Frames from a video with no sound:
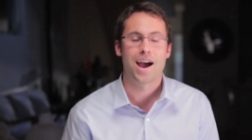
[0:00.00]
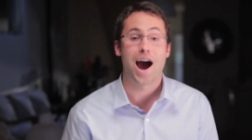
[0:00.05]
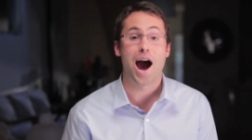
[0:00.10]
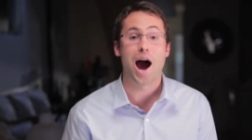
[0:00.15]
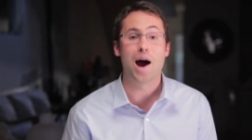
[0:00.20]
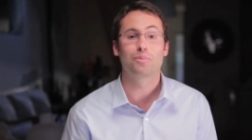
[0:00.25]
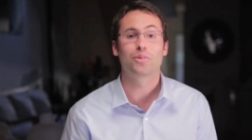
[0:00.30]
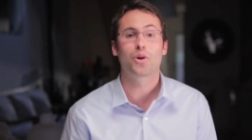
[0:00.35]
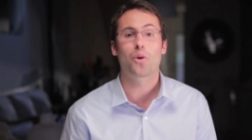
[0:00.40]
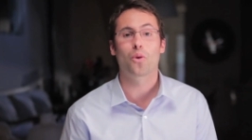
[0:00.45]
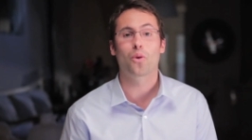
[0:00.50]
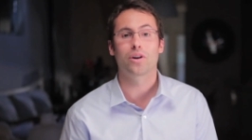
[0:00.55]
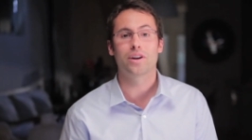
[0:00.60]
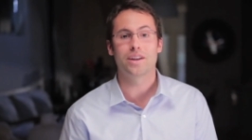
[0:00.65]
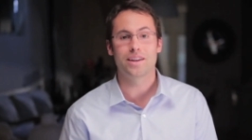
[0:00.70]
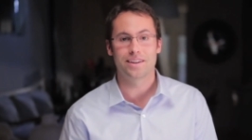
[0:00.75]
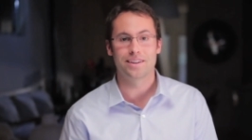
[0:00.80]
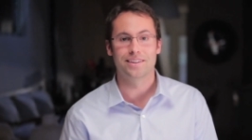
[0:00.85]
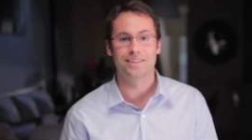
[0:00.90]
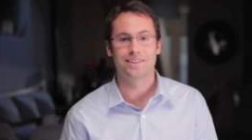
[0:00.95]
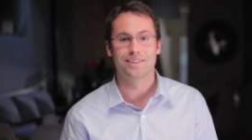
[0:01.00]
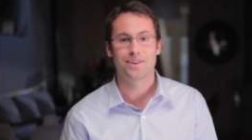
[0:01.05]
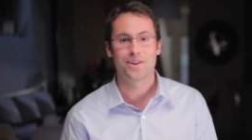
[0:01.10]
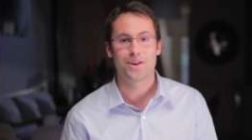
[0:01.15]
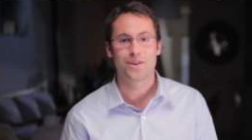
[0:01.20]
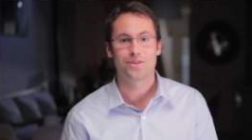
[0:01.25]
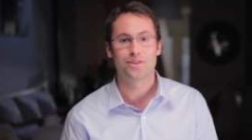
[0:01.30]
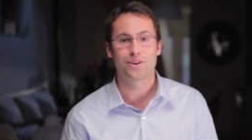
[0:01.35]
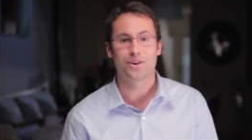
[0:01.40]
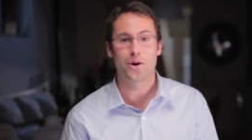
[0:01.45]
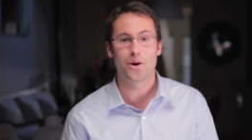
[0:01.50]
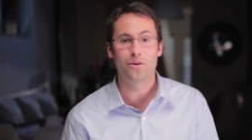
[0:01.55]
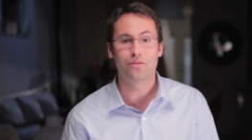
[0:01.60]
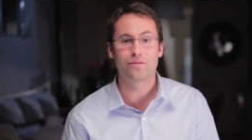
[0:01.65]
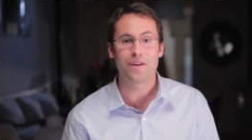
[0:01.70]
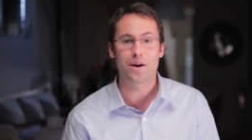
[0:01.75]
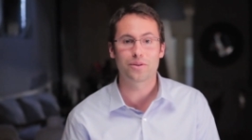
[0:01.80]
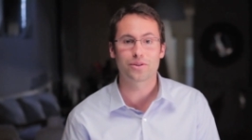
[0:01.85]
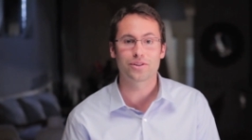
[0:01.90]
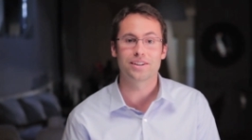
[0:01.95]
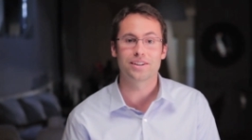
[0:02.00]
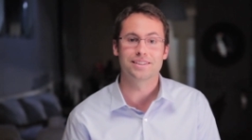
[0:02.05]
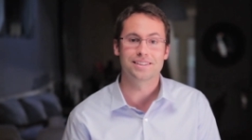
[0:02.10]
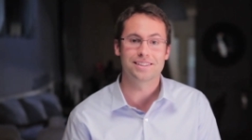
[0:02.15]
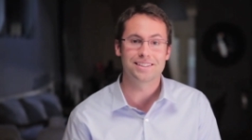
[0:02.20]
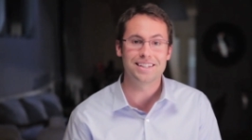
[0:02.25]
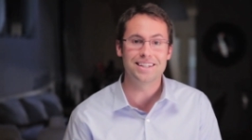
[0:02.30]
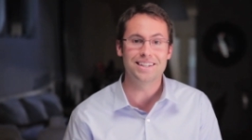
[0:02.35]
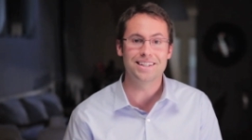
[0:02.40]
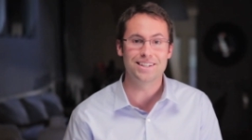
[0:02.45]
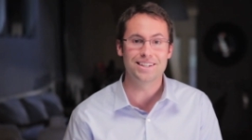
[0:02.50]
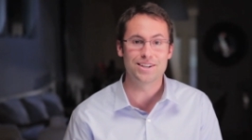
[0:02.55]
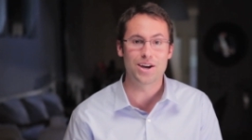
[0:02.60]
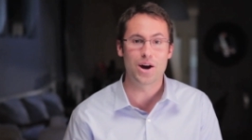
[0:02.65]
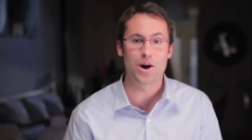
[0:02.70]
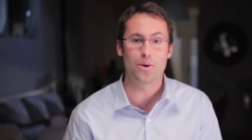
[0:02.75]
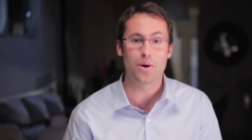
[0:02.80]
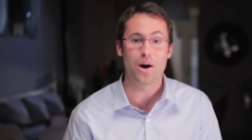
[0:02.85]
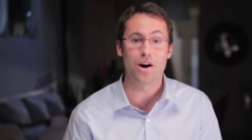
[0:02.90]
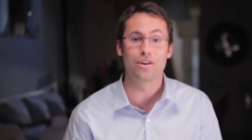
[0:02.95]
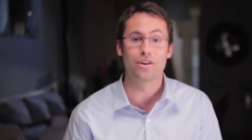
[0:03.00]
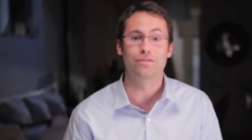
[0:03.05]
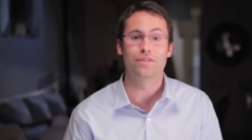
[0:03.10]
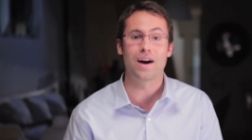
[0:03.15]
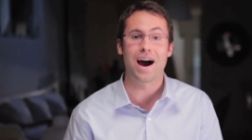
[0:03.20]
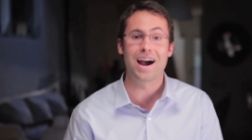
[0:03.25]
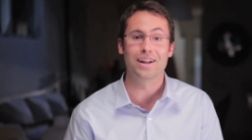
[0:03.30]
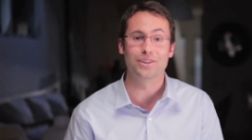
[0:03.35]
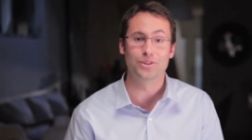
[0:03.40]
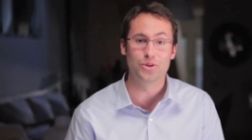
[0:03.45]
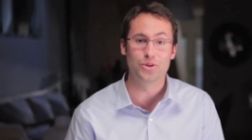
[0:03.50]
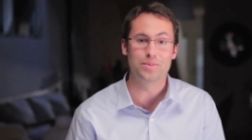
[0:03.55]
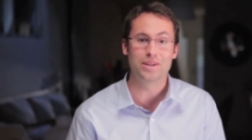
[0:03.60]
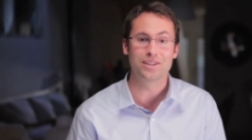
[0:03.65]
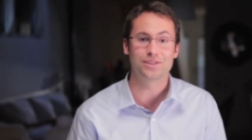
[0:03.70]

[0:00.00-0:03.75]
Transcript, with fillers: I'm Corey Egan, the co founder and CEO of iLumi